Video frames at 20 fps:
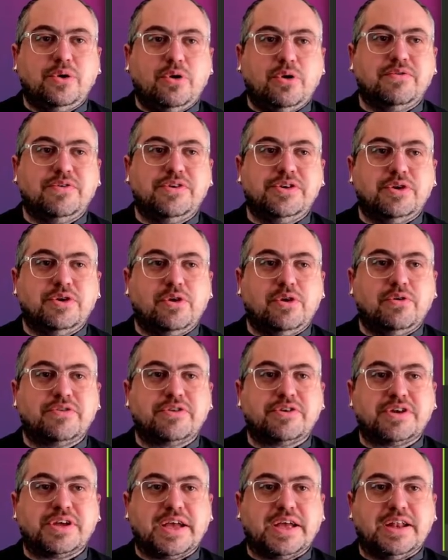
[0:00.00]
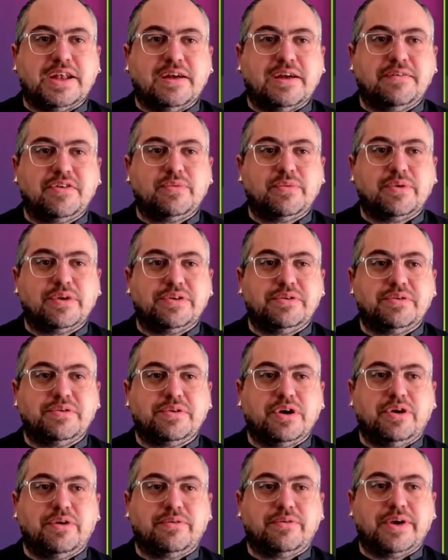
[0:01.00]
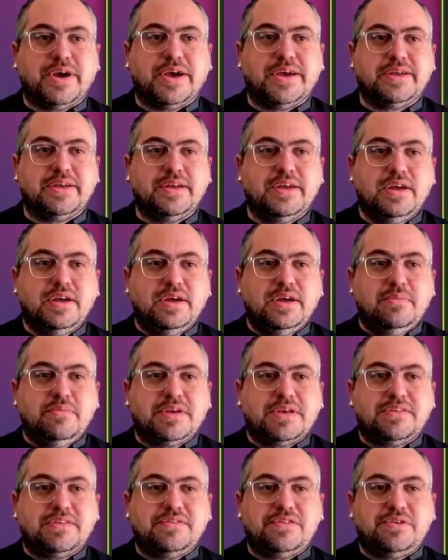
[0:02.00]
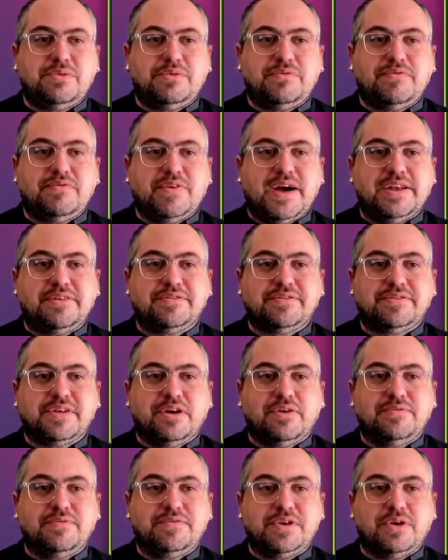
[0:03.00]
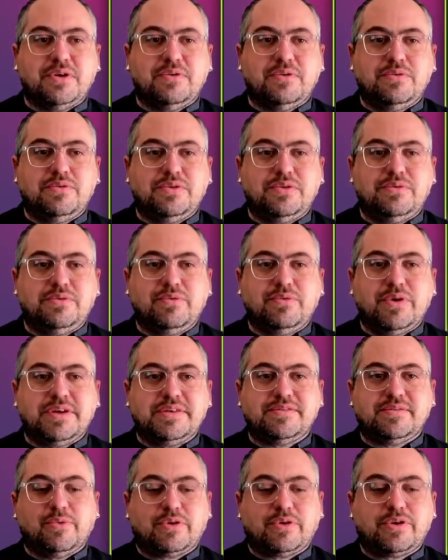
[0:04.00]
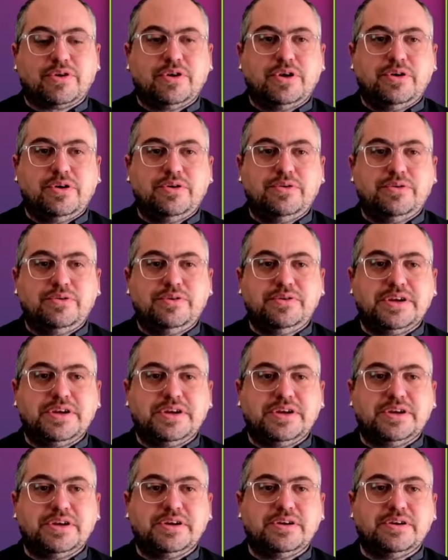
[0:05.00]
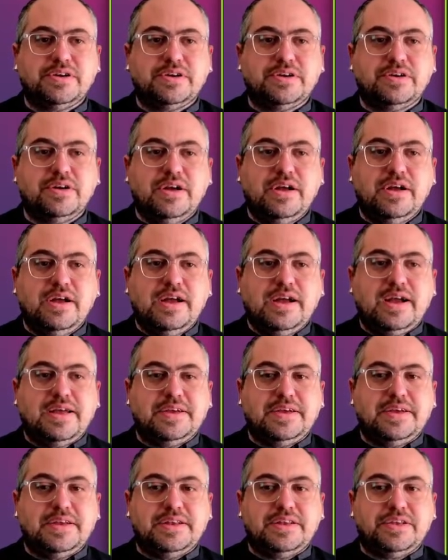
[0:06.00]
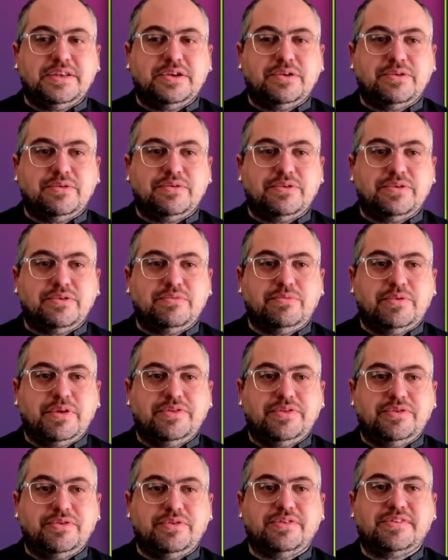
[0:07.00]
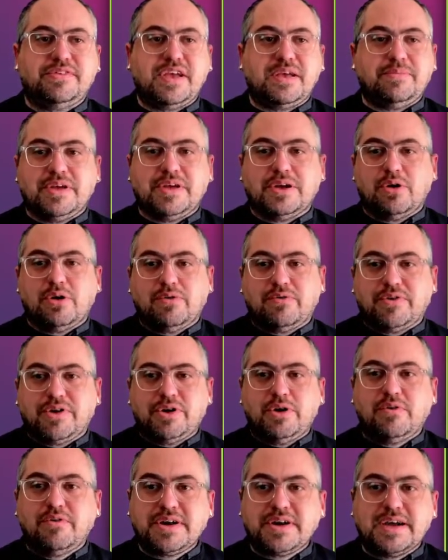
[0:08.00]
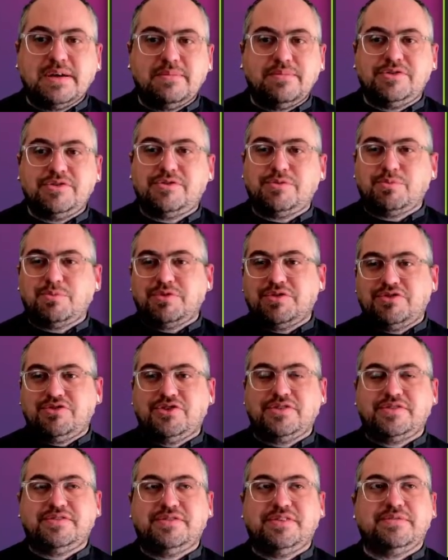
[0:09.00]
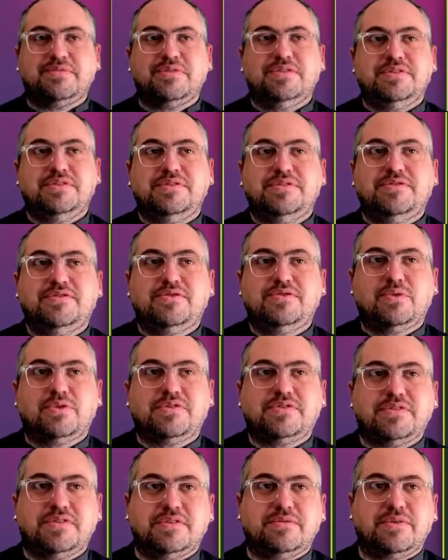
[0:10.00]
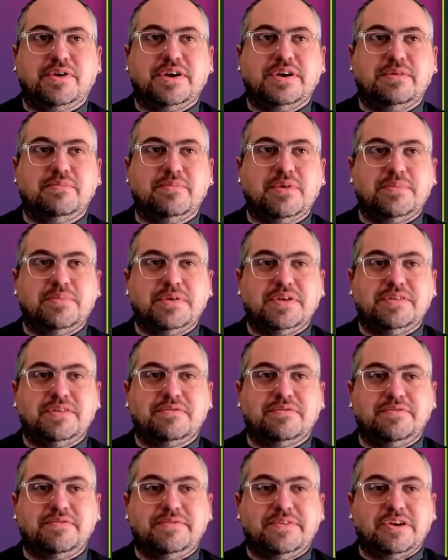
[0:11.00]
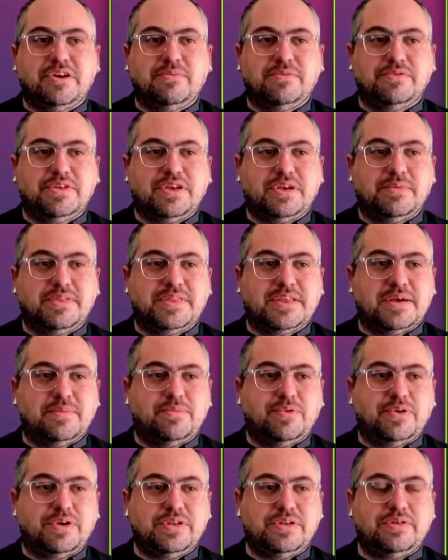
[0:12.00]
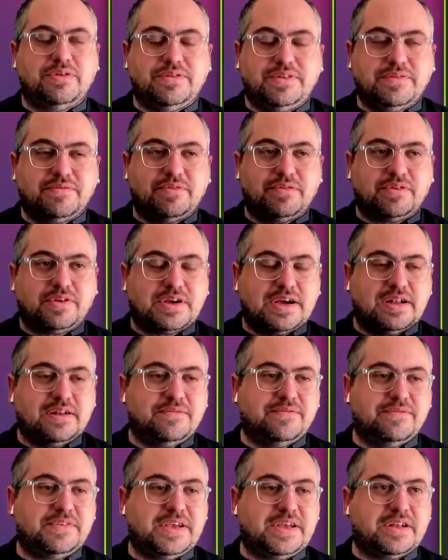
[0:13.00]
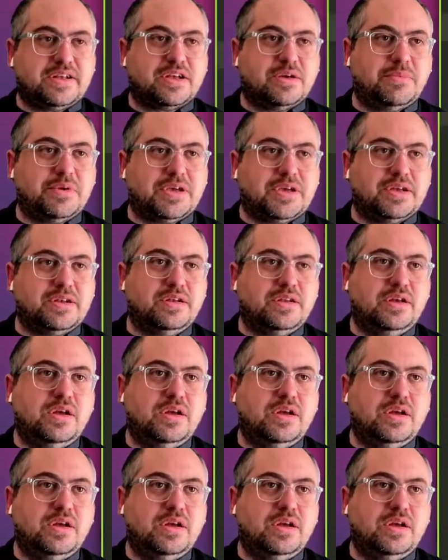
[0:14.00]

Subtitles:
over and over again everywhere you go, right? Because you would find yourself, you'd write some more code here, and then, you'd do the same thing over and over again, but with just different sources, right? It might be a different variable name at that point and different kind of data coming in.